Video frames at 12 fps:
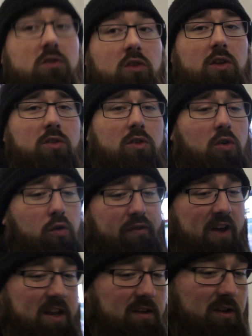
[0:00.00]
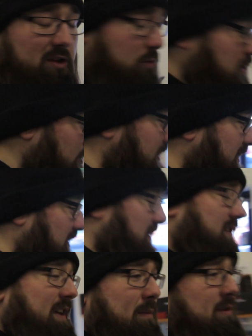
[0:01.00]
it's going to look all fancy. So we're doing this at
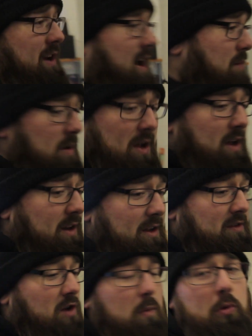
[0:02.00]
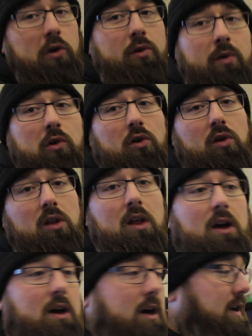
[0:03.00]
the same time. There's no point doing it all
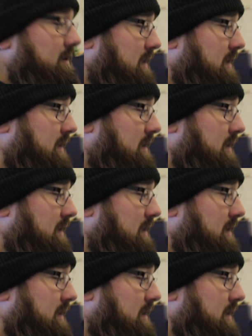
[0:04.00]
in